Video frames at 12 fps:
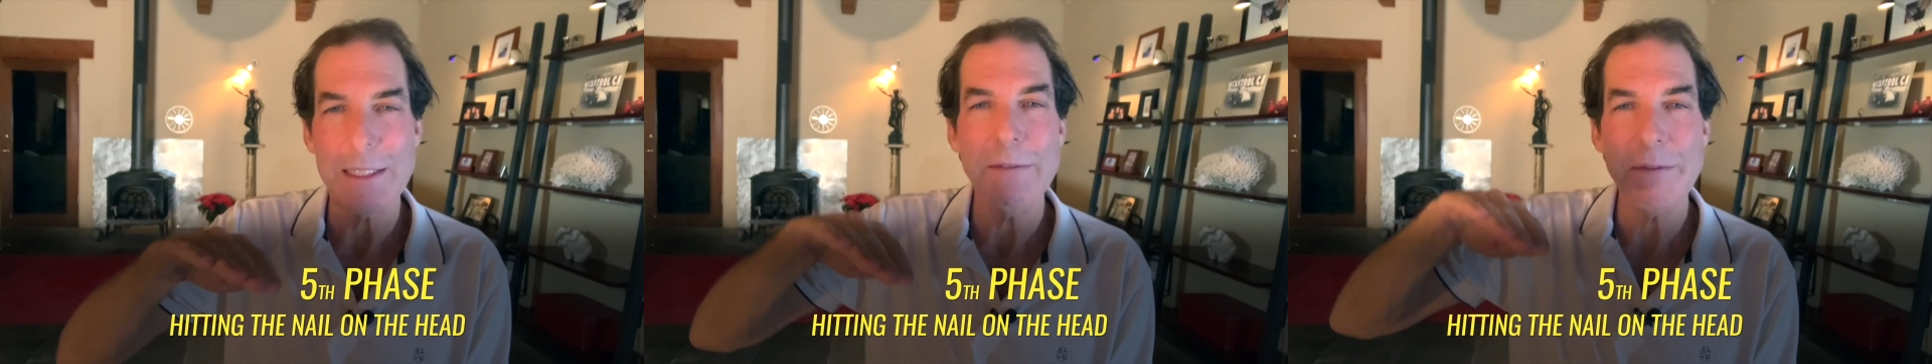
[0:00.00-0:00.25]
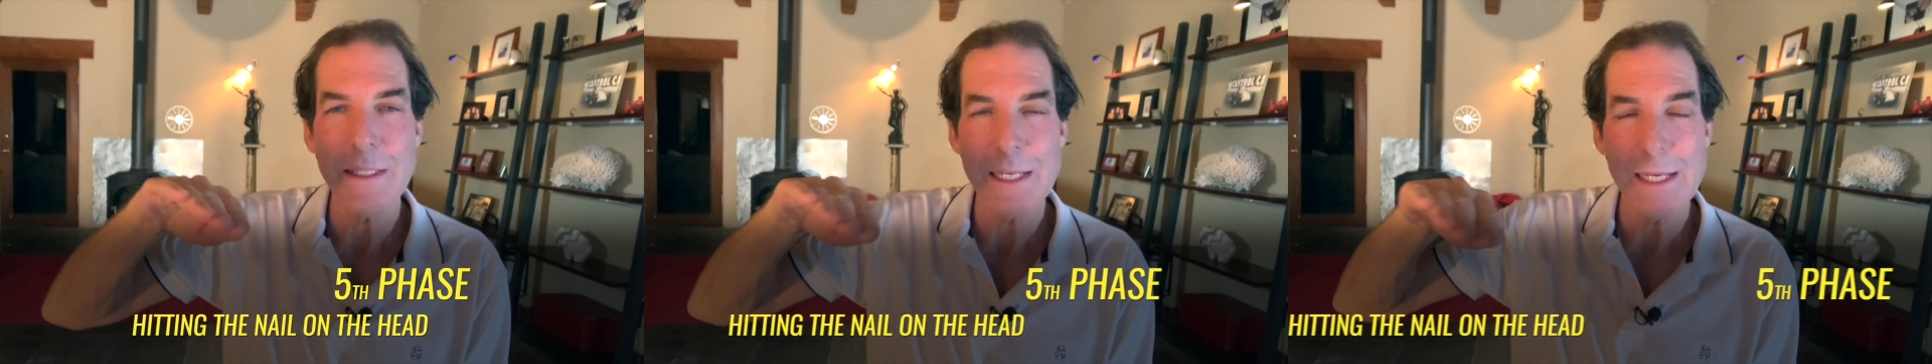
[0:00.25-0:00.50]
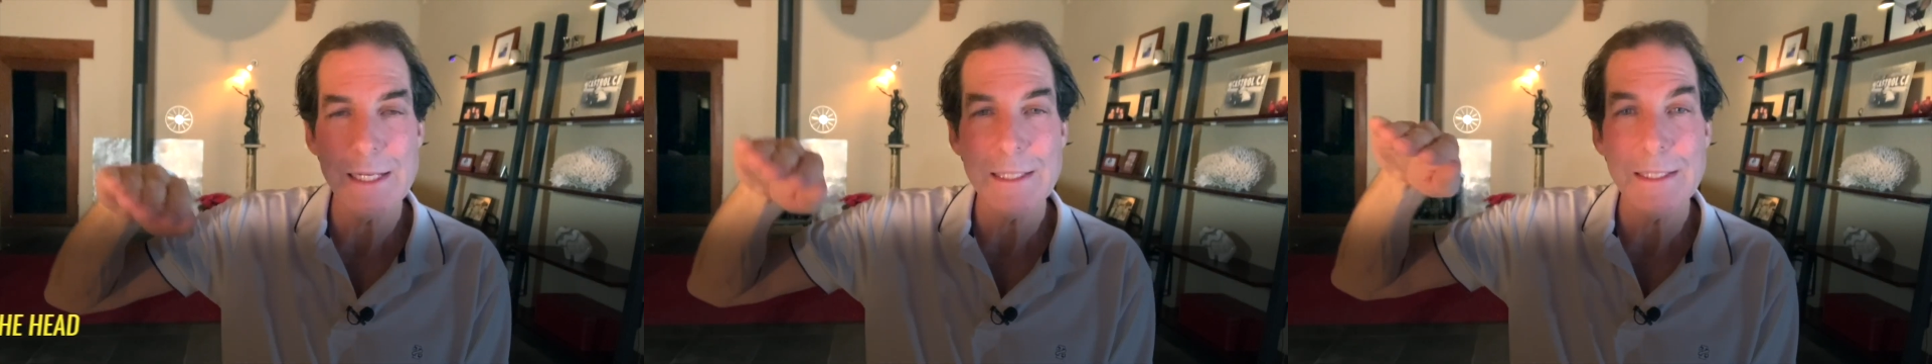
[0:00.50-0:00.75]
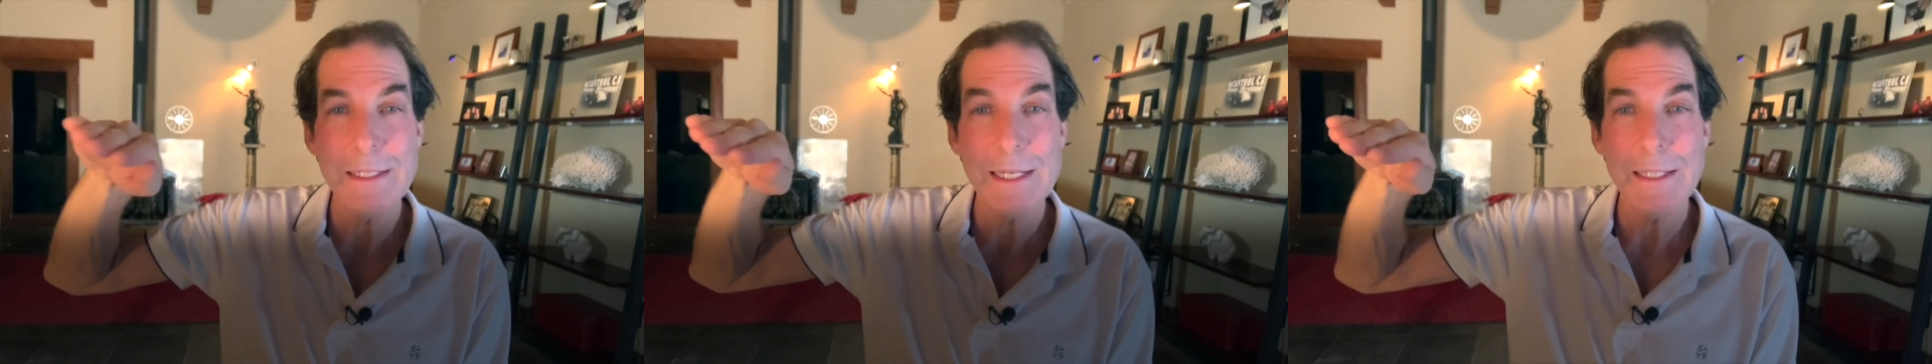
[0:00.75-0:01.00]
even hitting
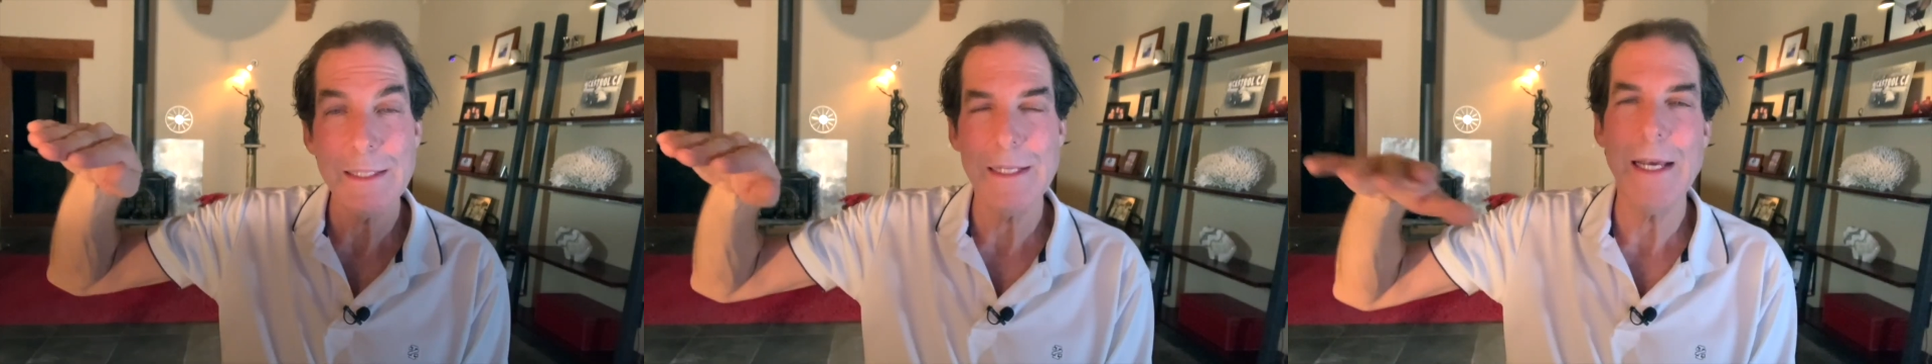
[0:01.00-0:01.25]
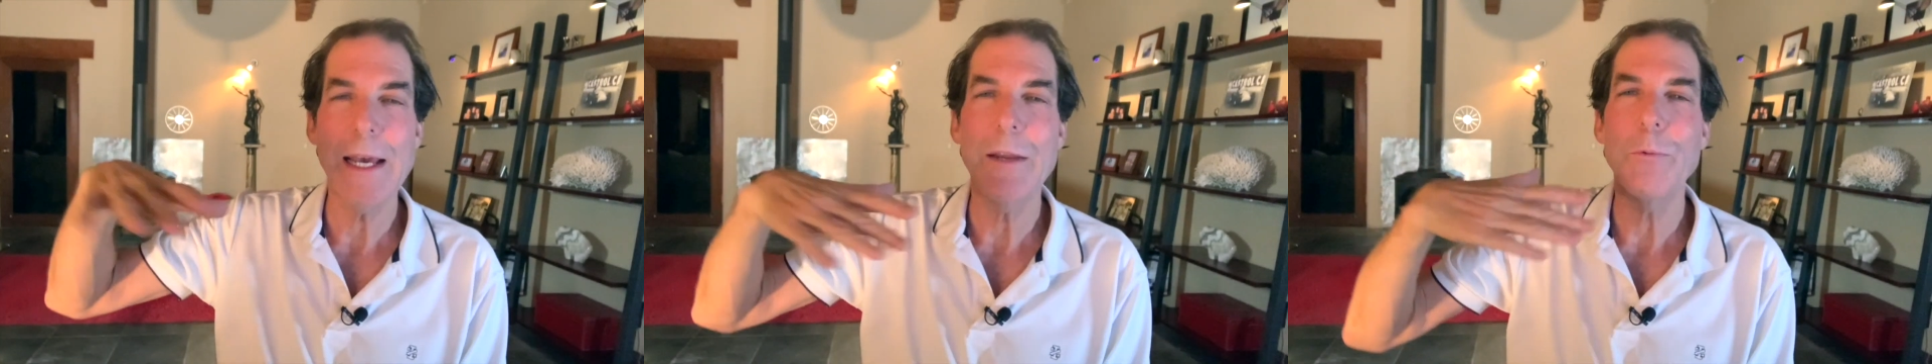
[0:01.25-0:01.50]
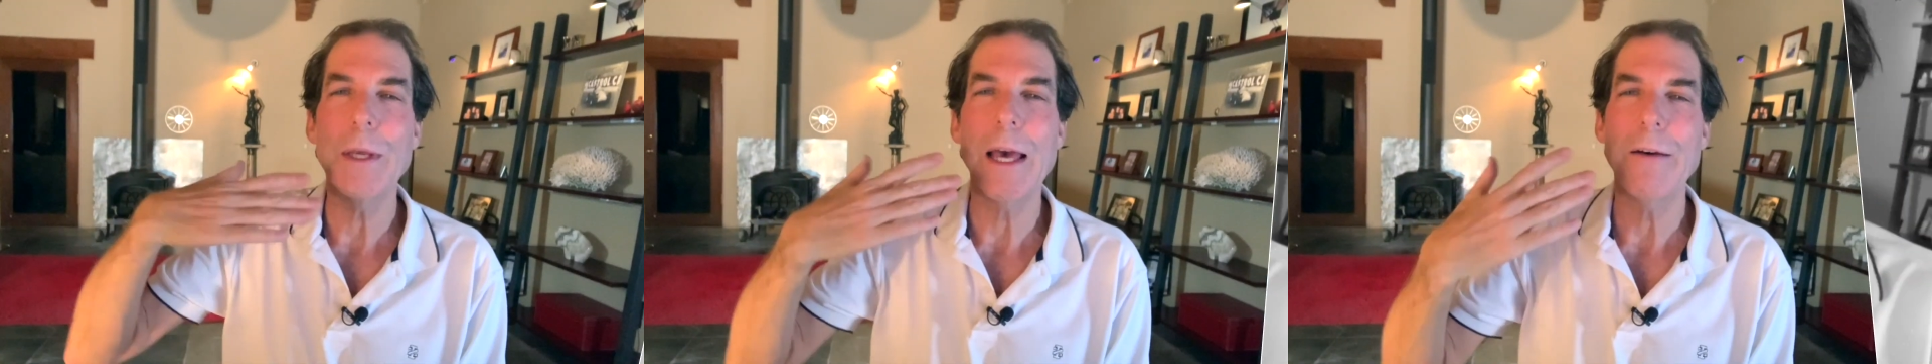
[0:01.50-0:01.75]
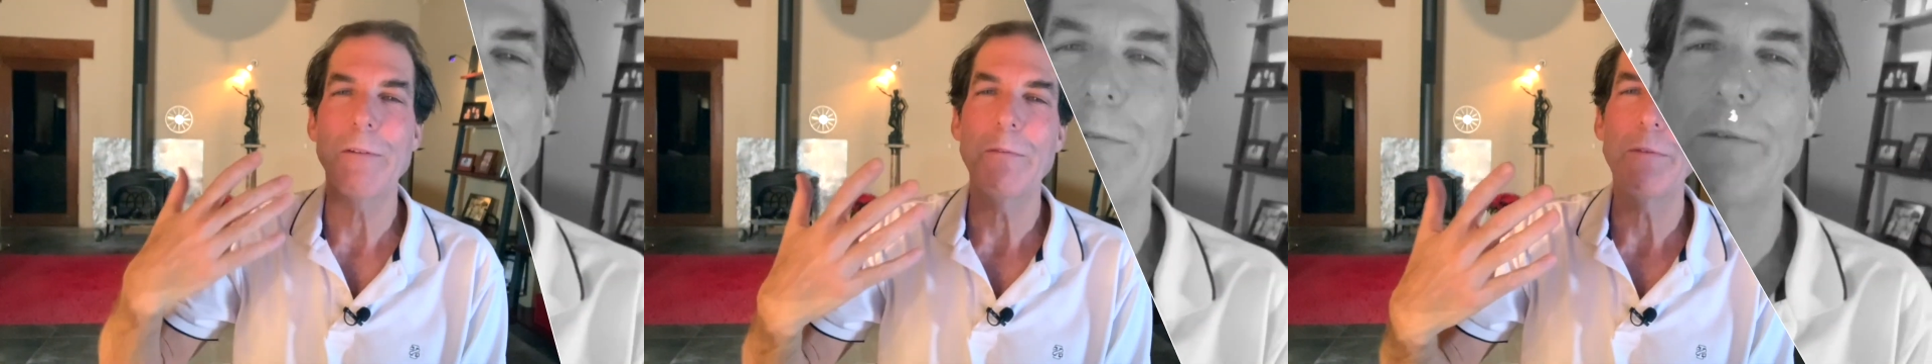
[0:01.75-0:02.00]
the nail on the head, we
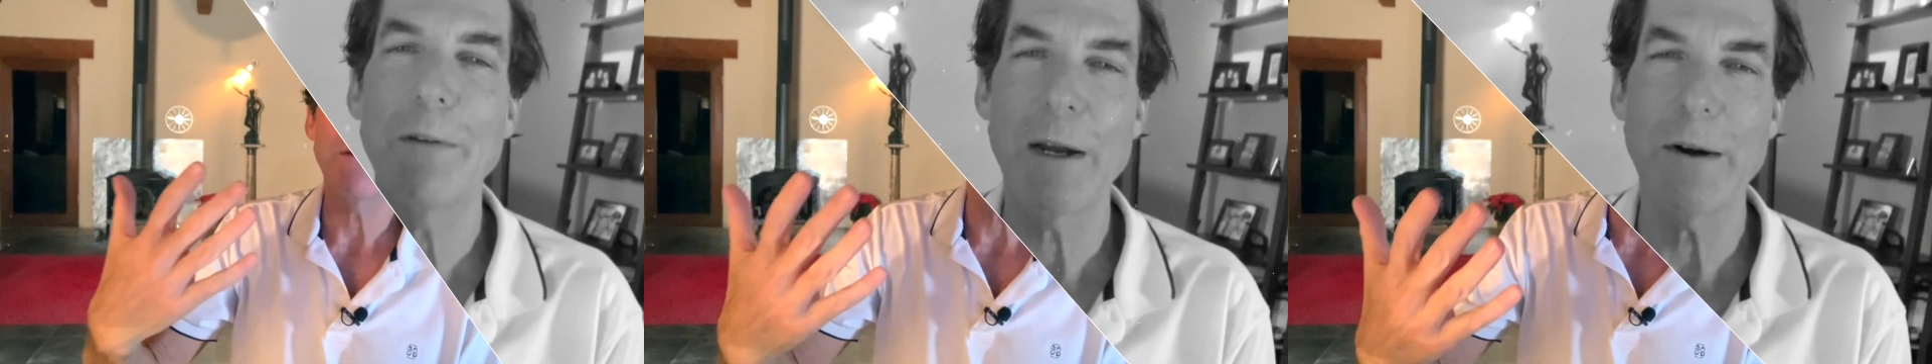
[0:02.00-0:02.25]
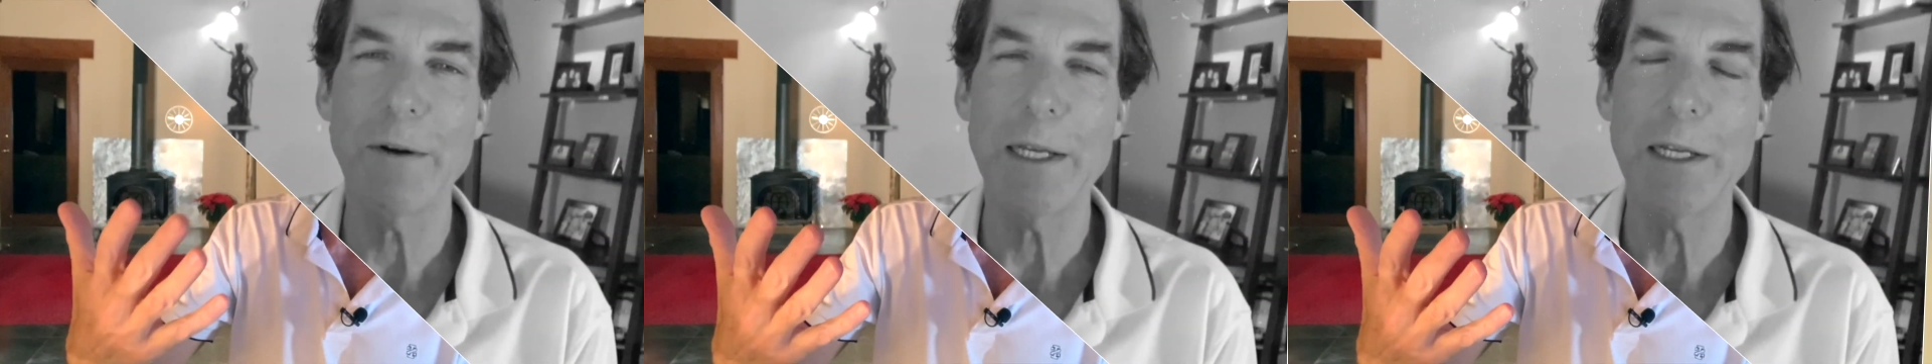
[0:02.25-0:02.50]
have a very